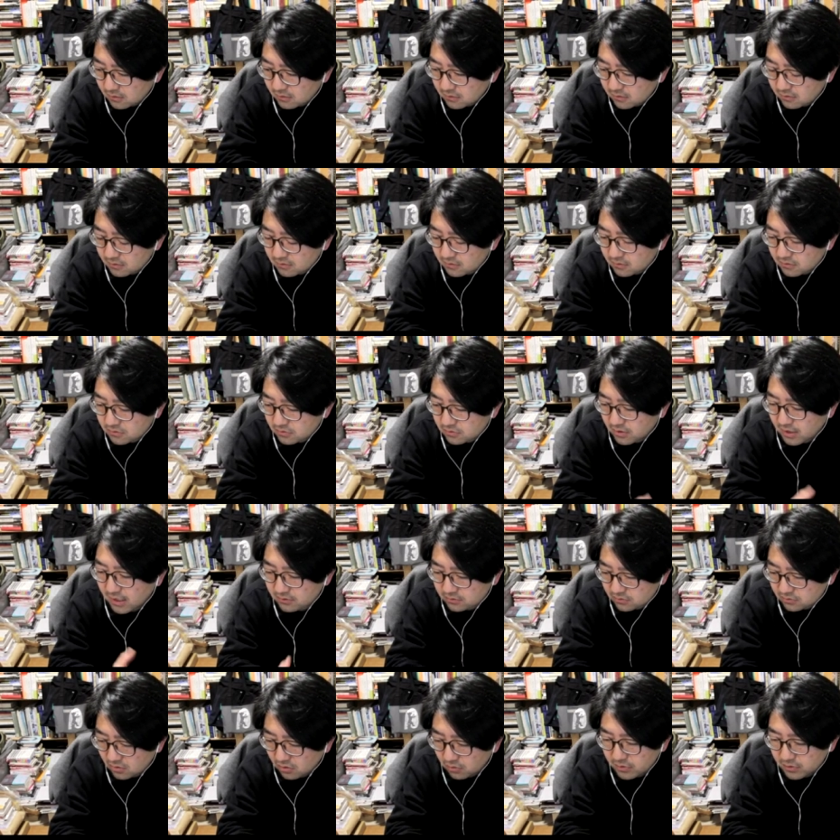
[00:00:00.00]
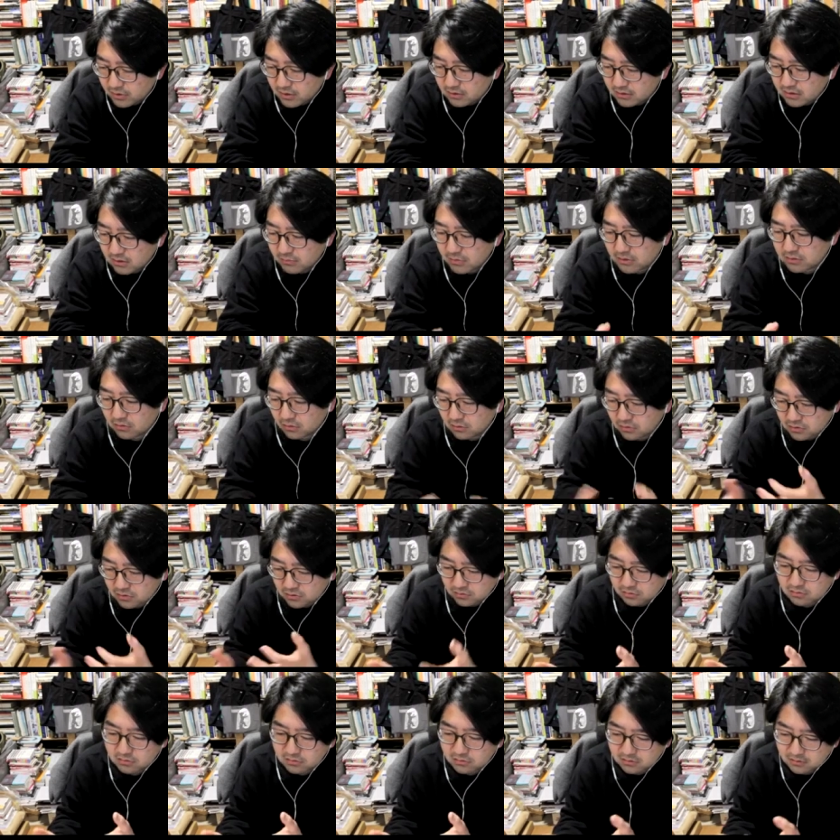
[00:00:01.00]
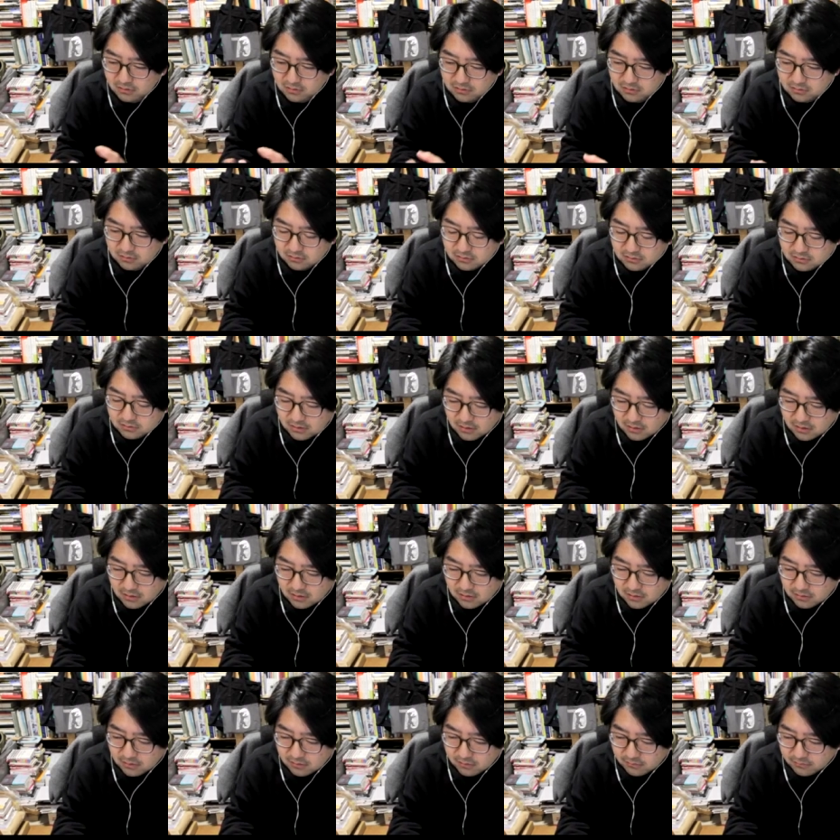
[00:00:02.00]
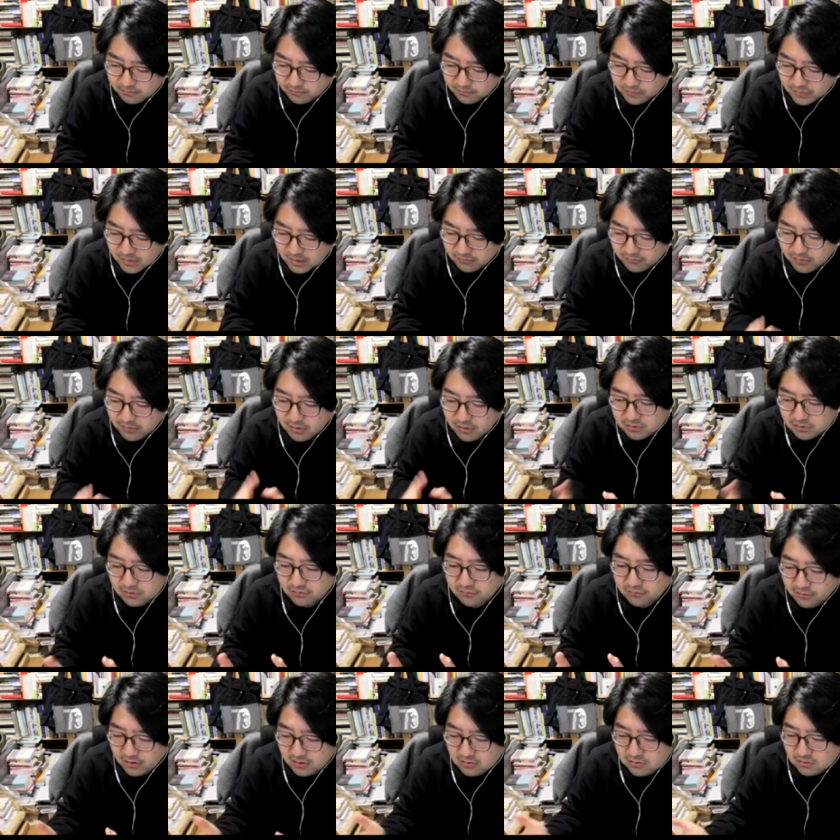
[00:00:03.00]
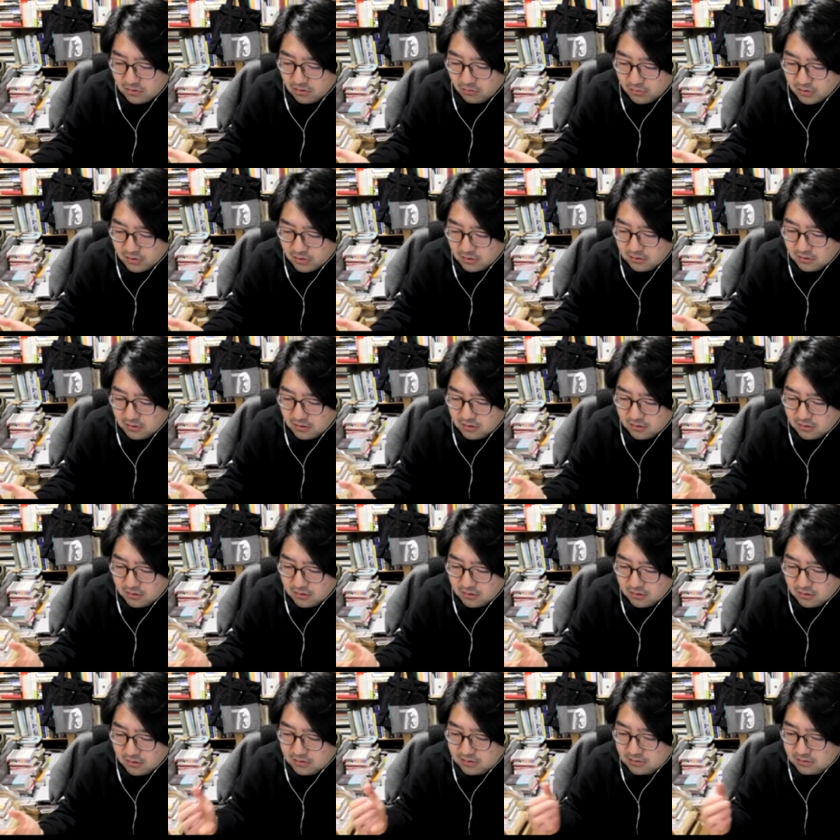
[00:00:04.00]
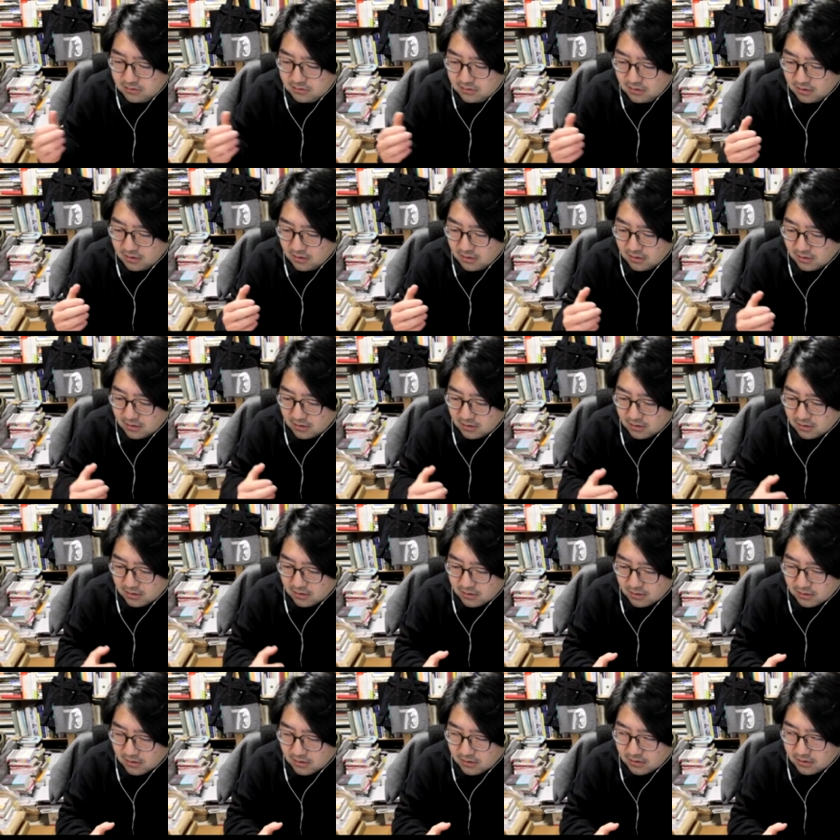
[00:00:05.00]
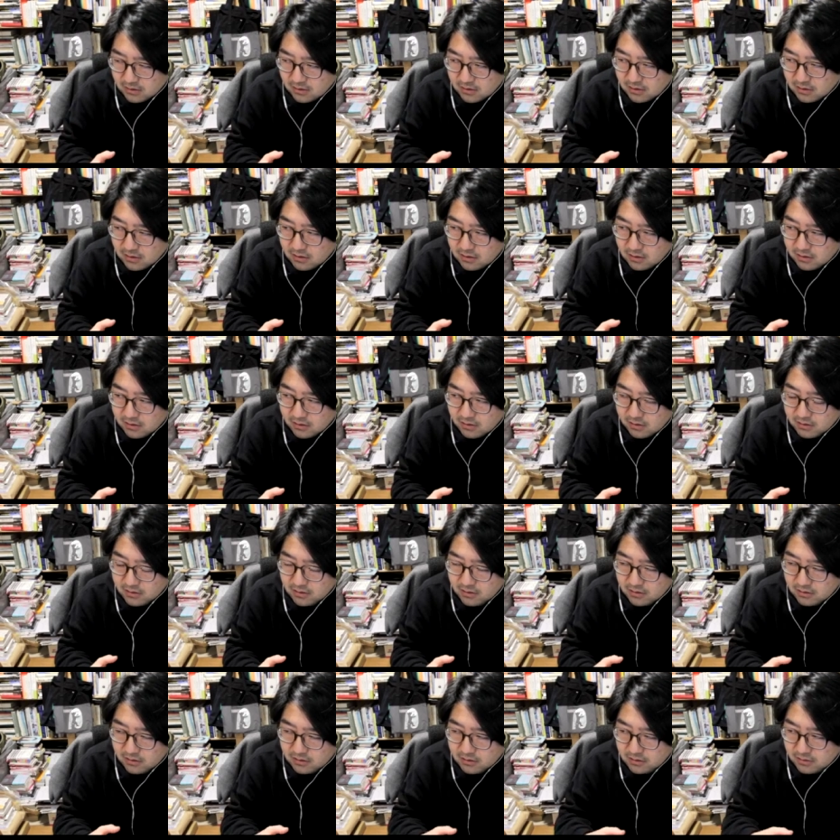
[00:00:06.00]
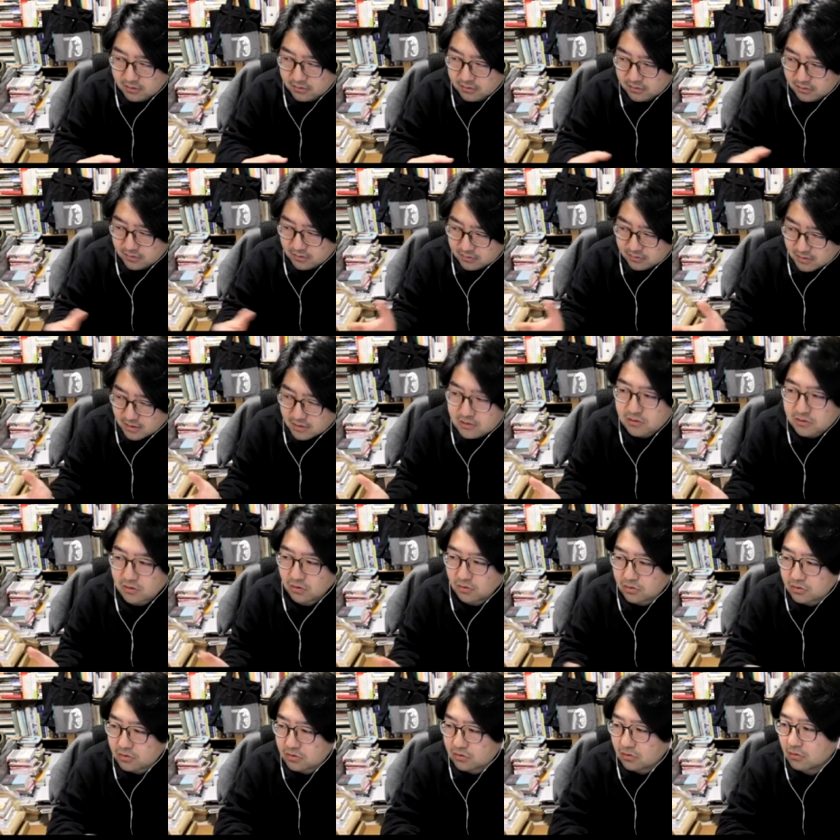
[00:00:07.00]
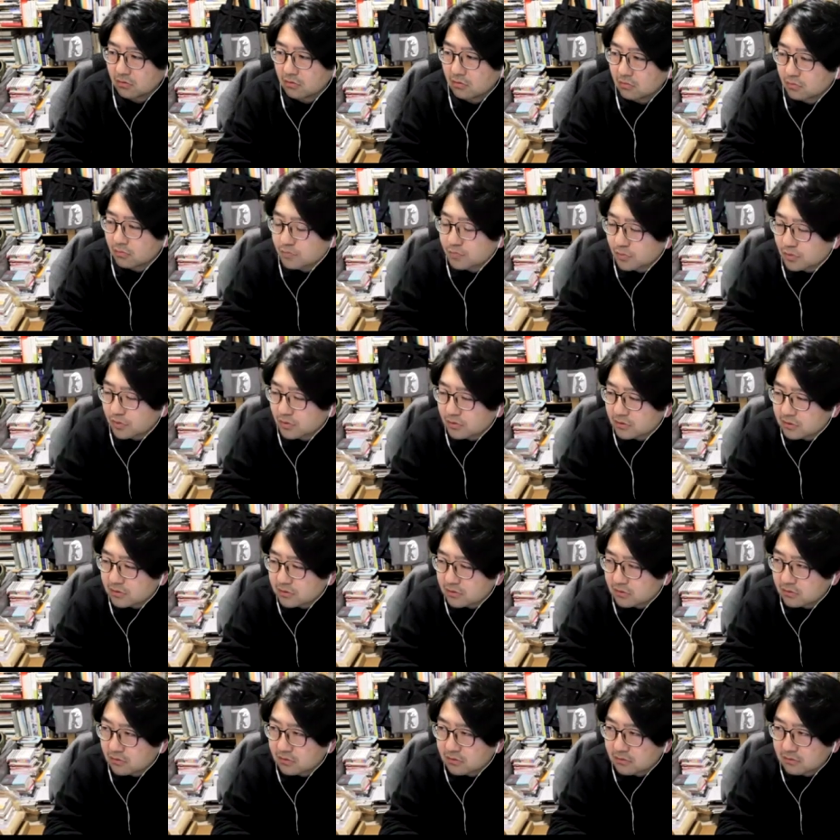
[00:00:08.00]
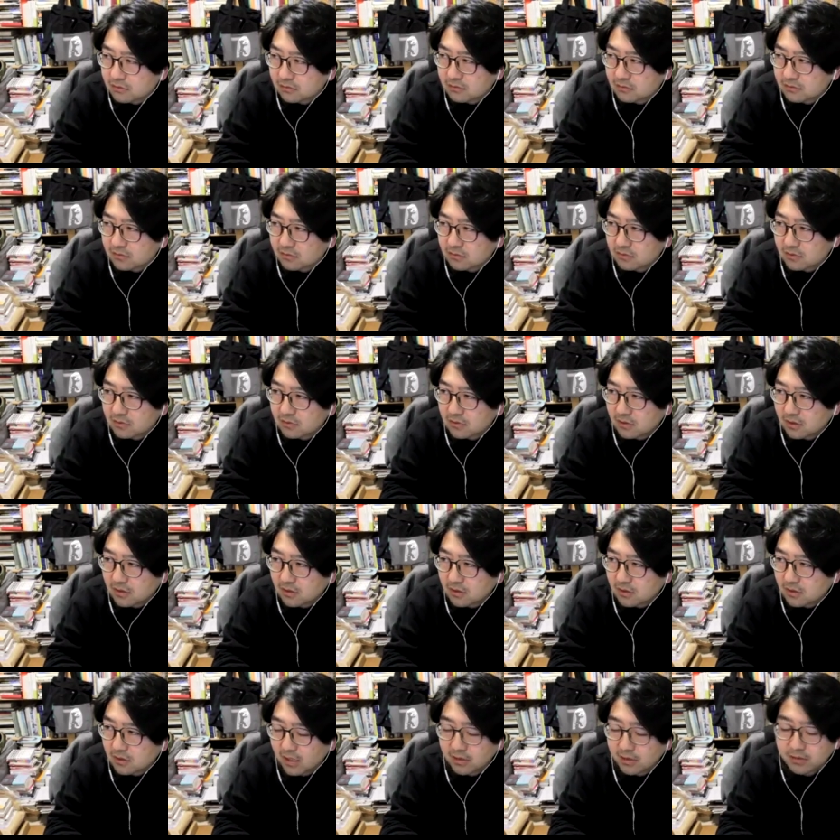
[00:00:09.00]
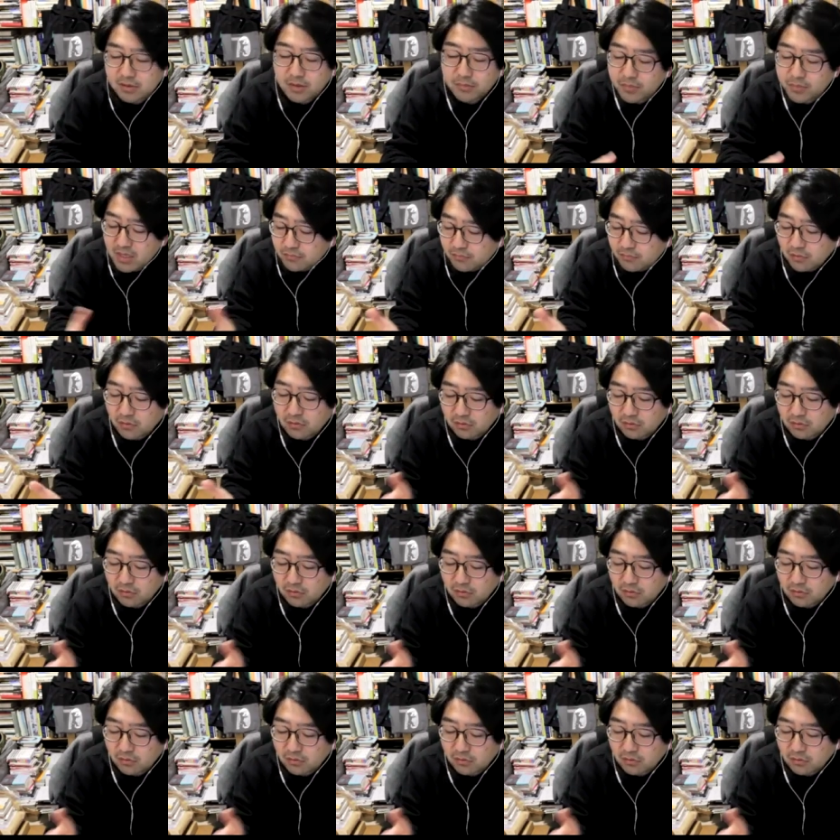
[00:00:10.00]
so art community, but also the philosophies community. It's there is also the people